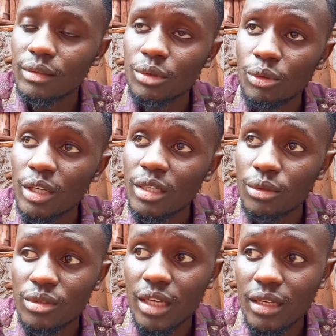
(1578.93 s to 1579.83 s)
we went
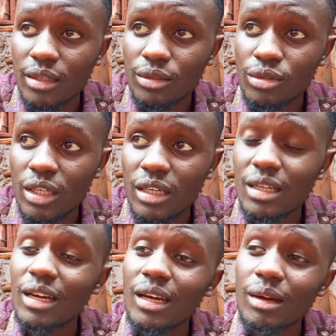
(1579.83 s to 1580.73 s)
outside you said
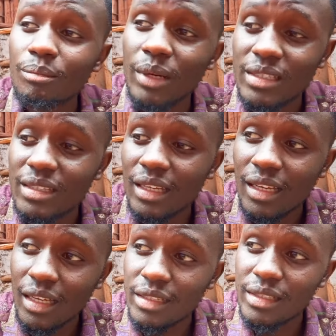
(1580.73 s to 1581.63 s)
past the
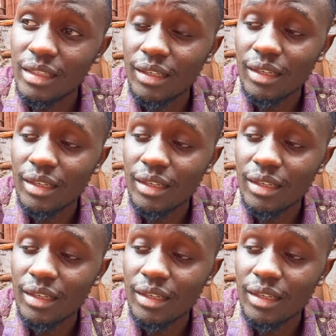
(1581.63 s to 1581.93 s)
gate